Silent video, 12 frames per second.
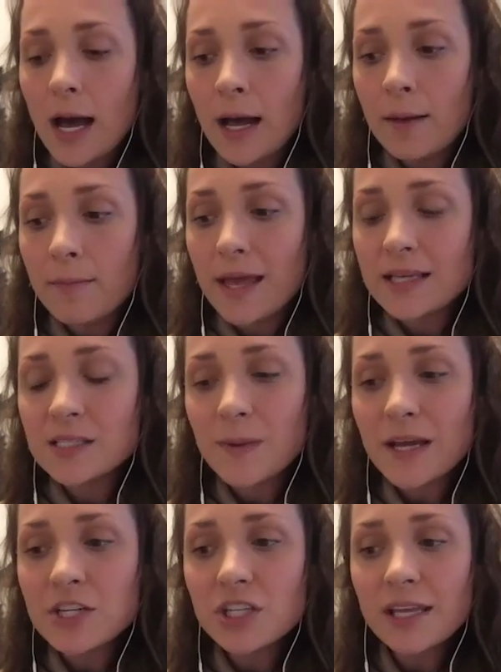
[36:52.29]
um,
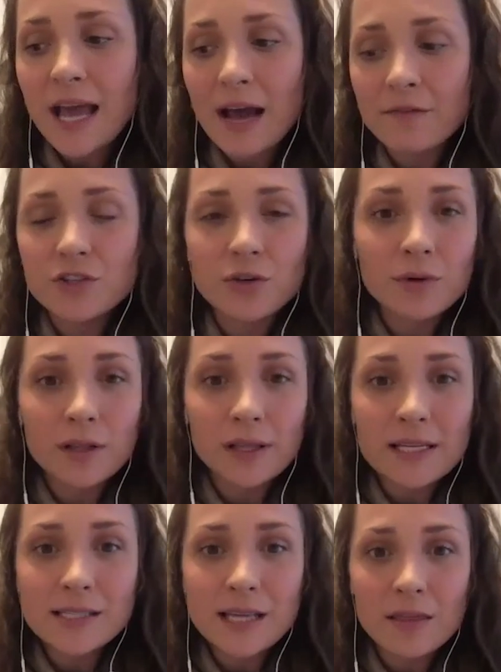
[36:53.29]
especially after
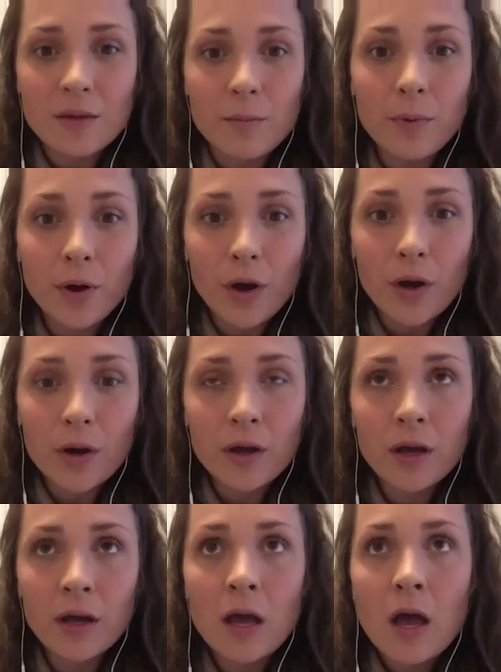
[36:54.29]
releasing the book,
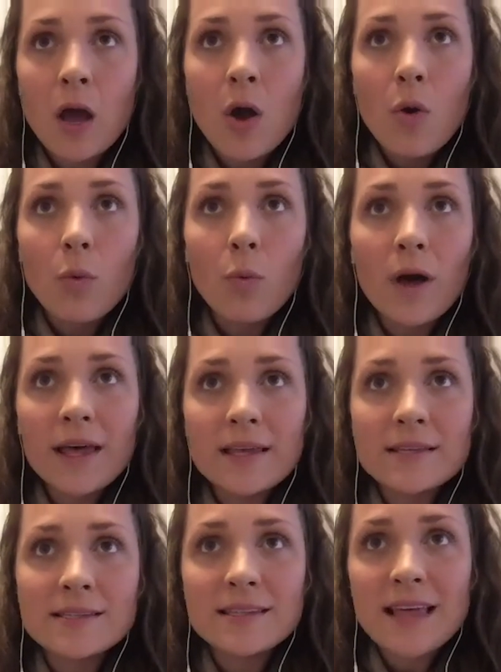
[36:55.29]

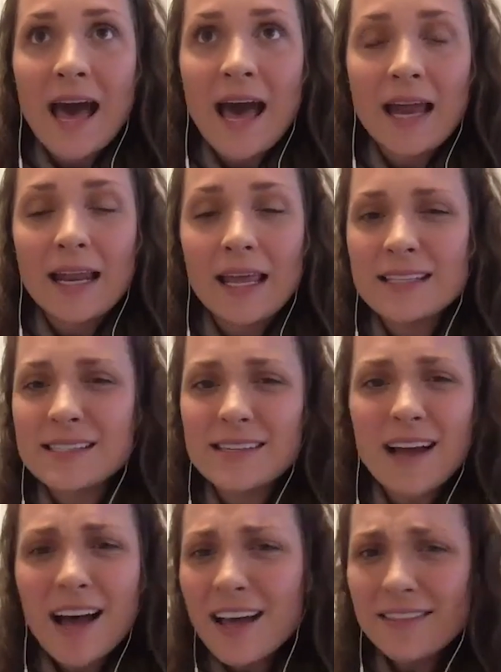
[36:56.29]
was that
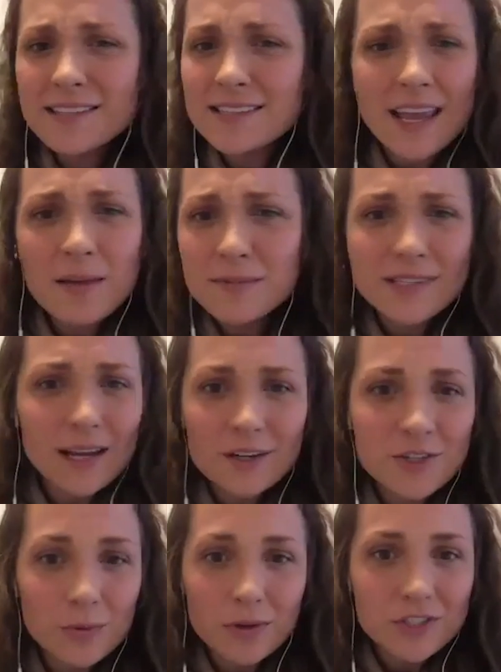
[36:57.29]
it's not the same
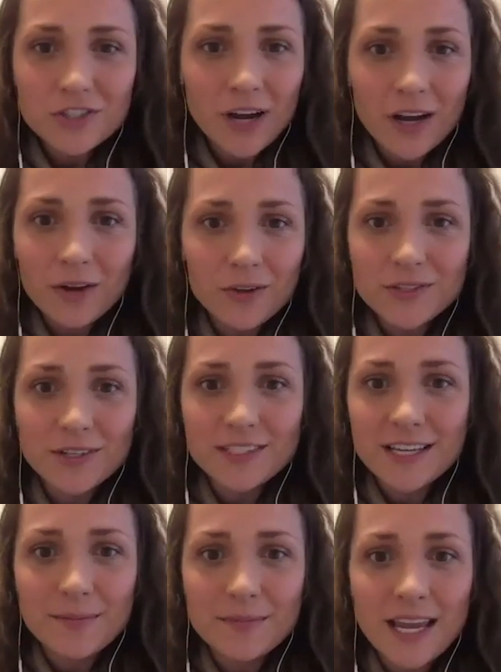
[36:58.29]
sexual struggles
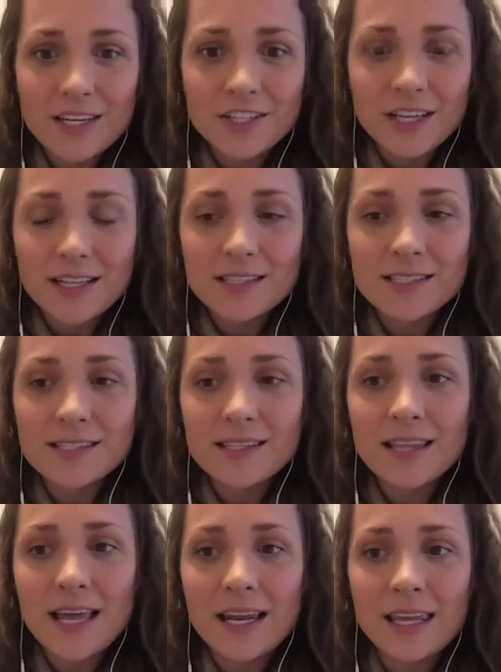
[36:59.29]
or temptations
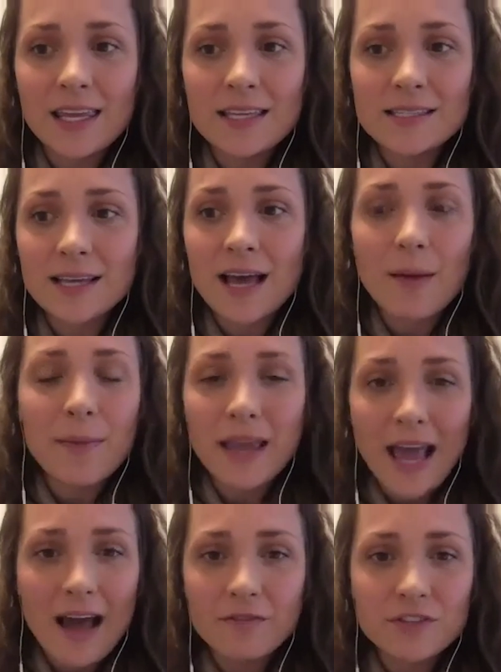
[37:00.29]
that he's
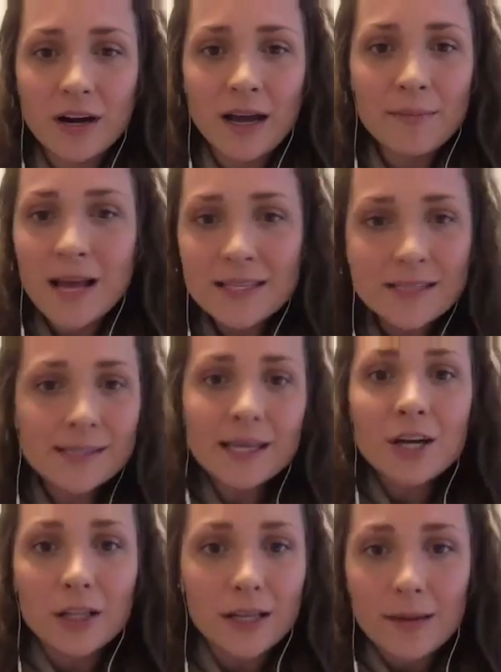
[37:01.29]
coming after. I'm not
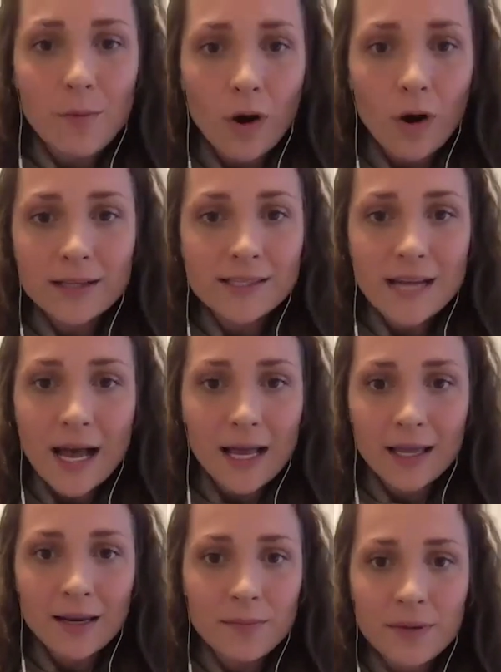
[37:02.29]
single anymore. It's
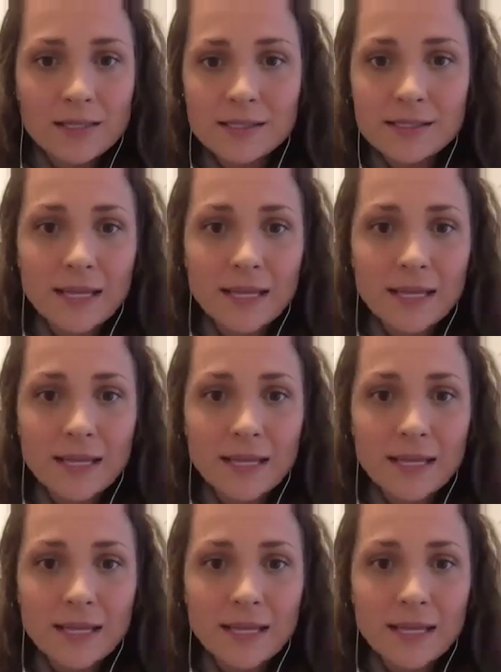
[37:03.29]
not going to be